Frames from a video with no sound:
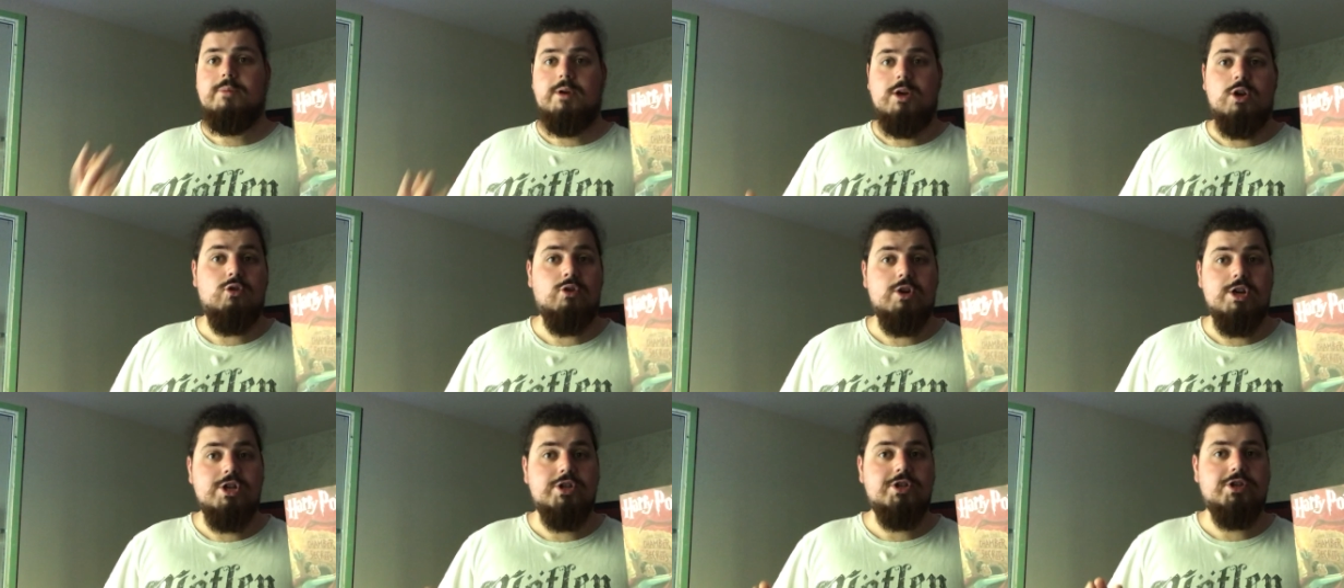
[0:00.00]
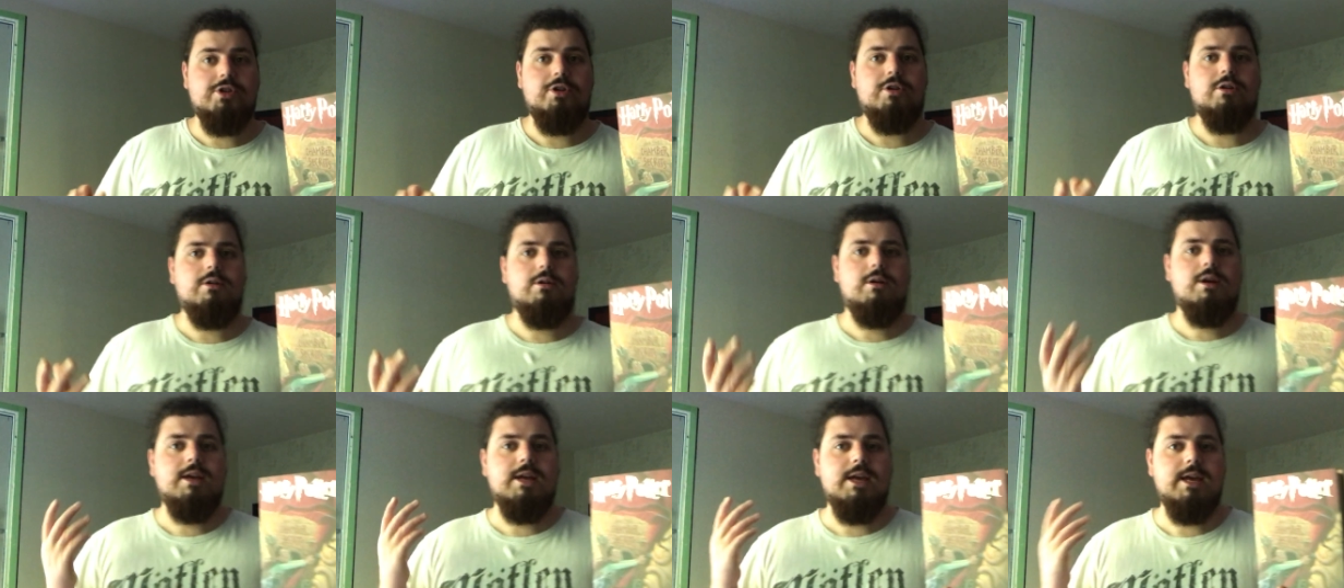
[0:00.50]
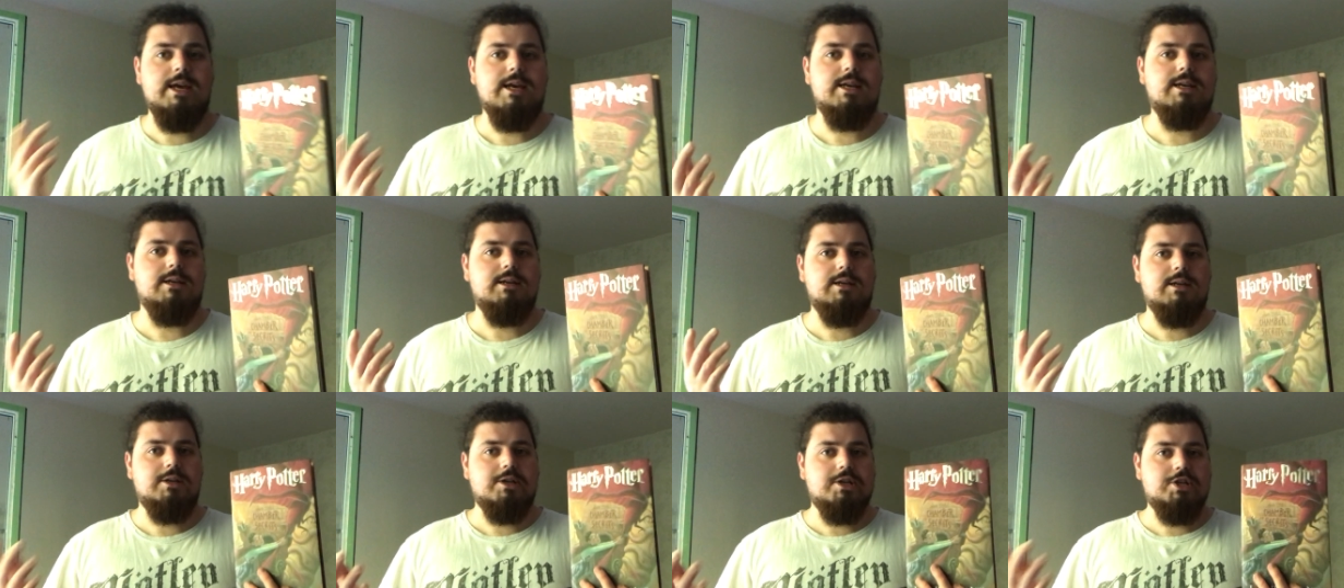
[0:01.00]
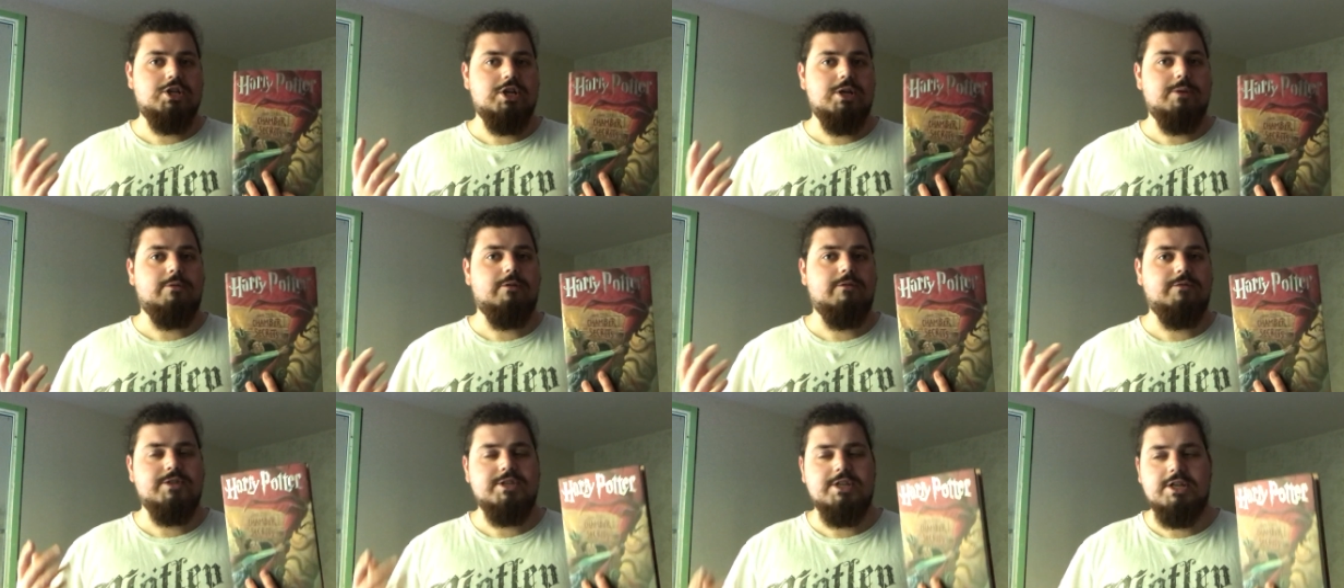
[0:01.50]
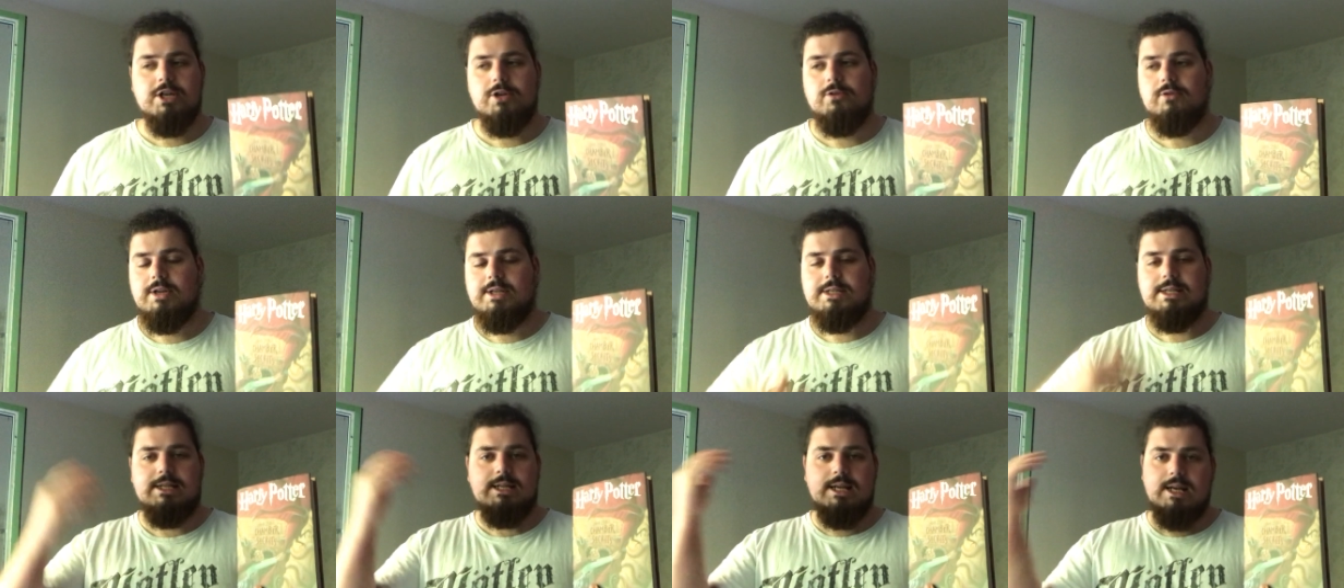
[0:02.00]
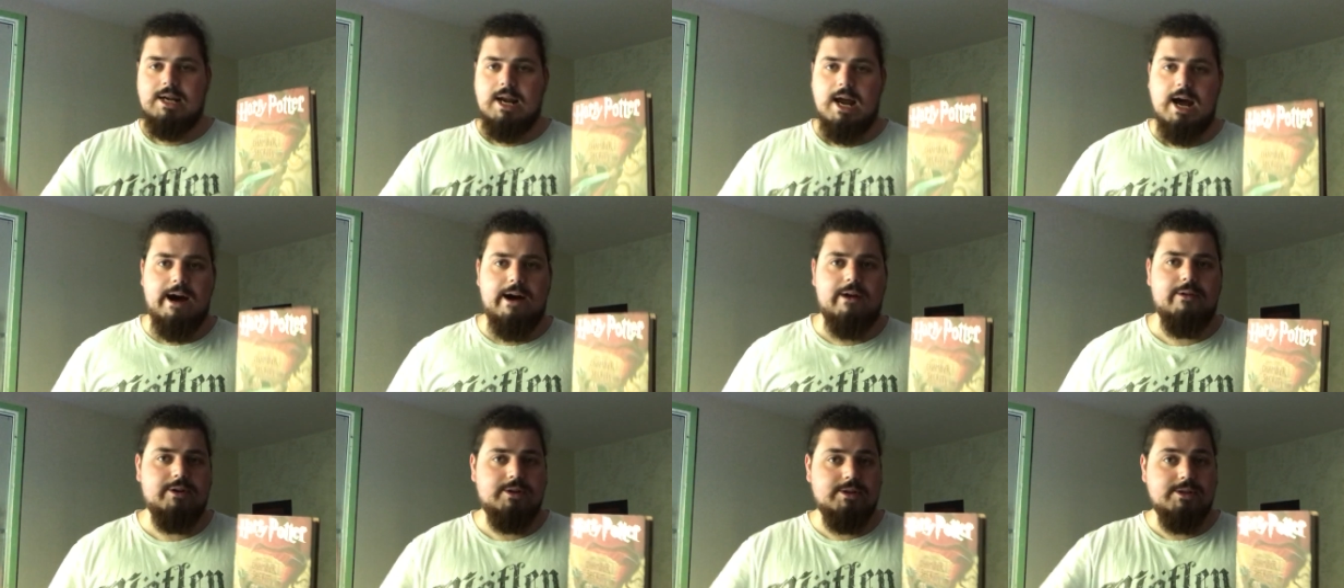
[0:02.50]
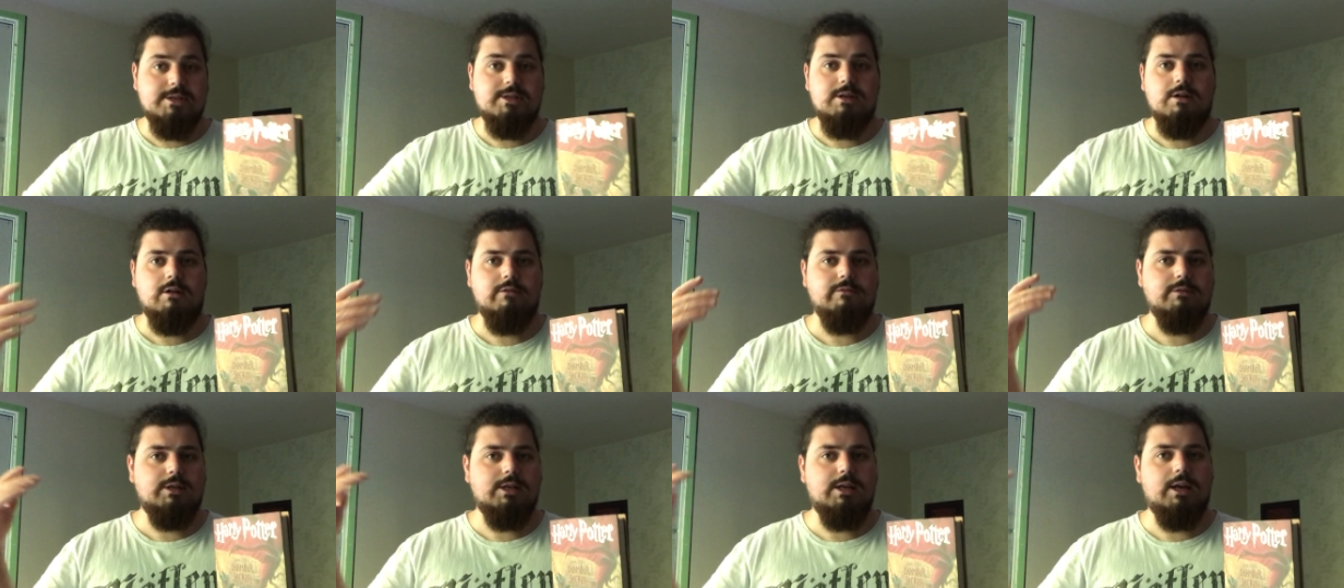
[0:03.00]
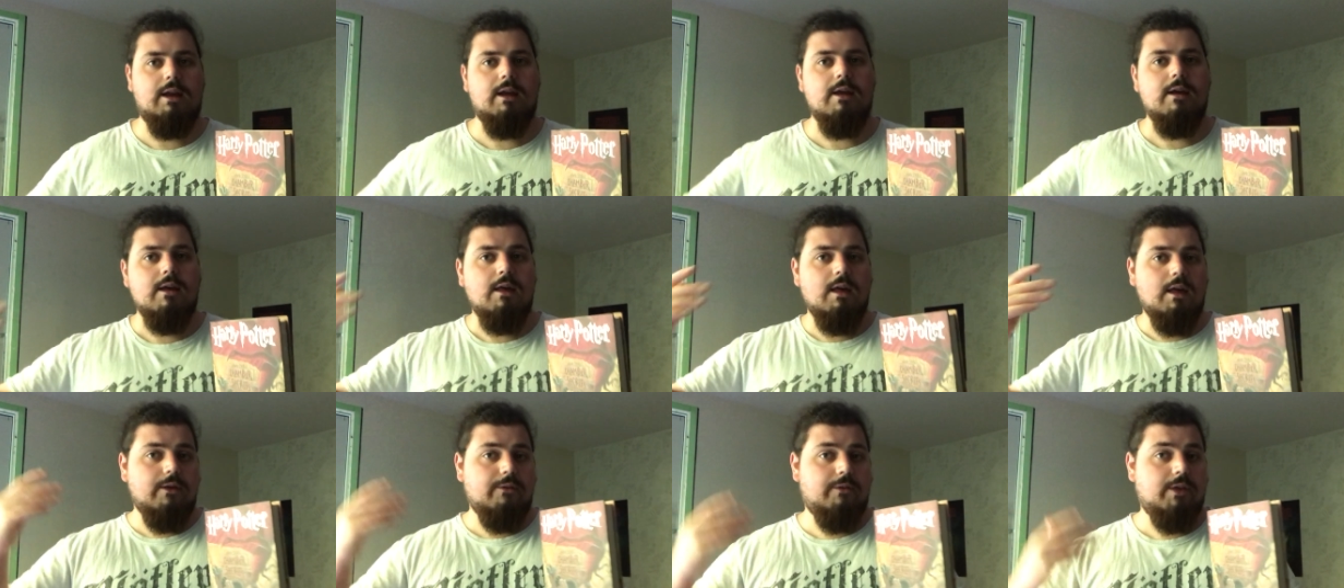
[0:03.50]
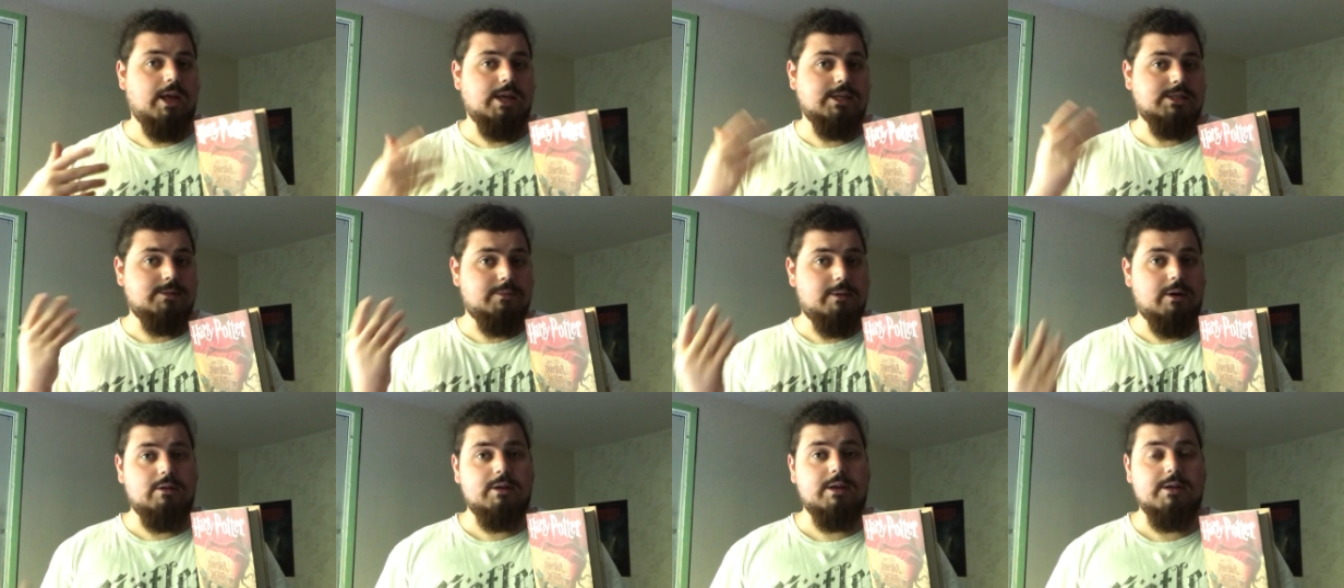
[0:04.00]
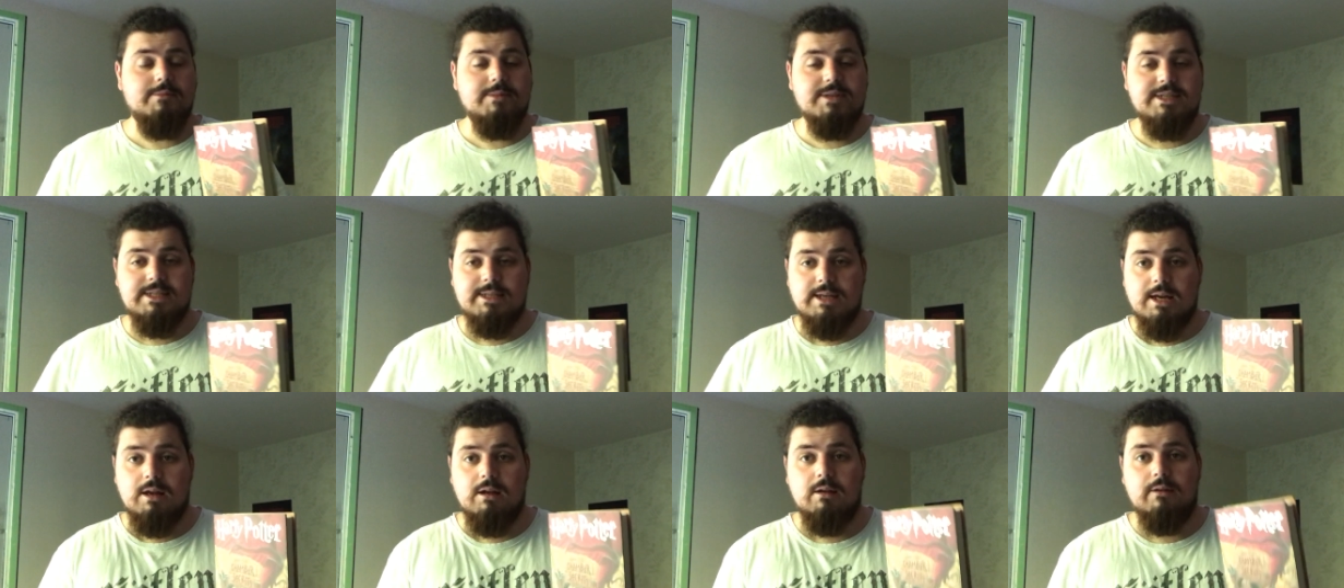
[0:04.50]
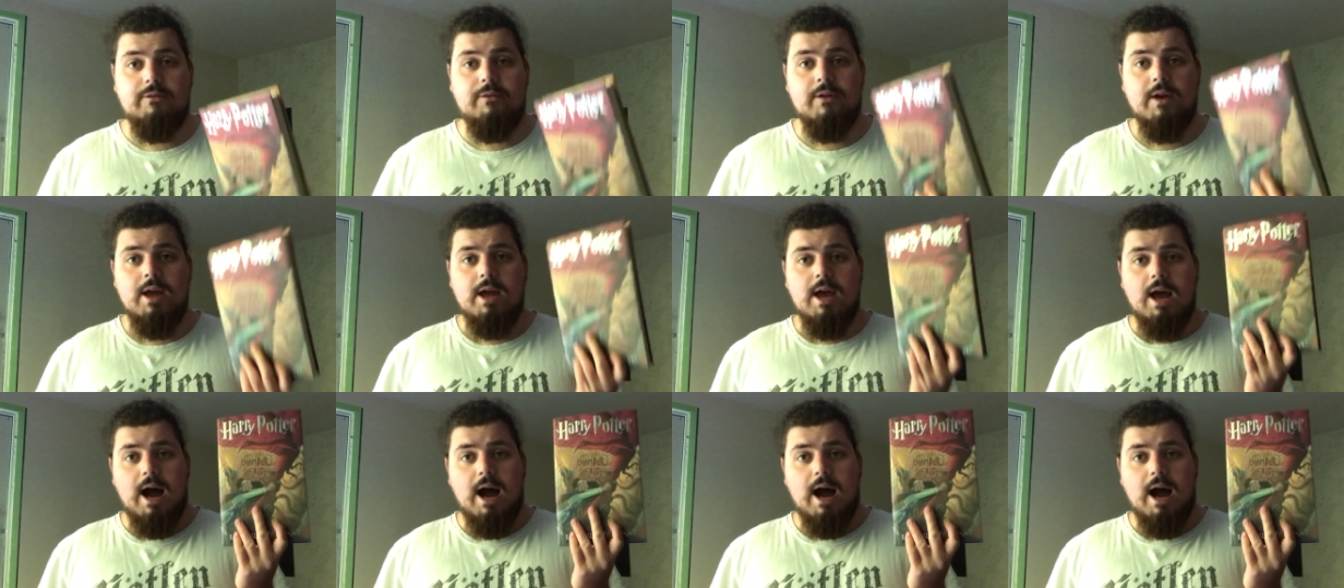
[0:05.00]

creature hidden in the Chamber of Secrets, and then Harry discovering things about himself.